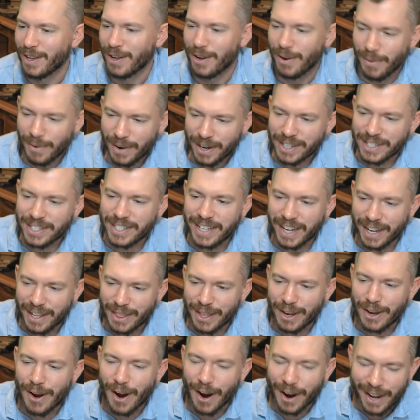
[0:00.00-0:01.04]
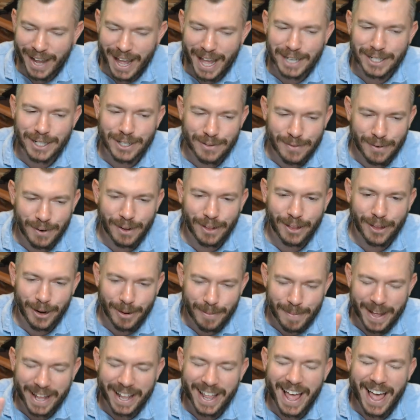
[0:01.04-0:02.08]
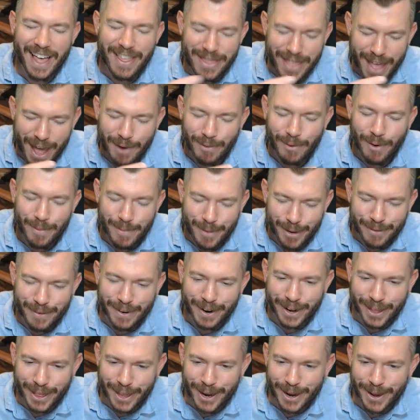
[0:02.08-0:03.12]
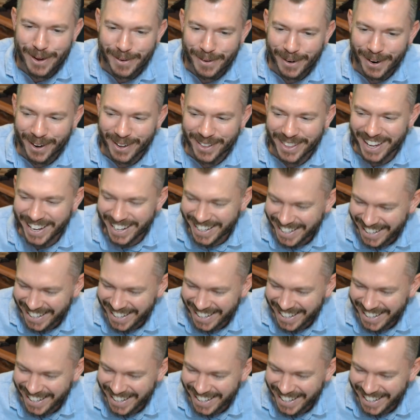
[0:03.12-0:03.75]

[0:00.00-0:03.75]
We're going to stick in the Dark Ages for a little bit, and then we'll move into the New World.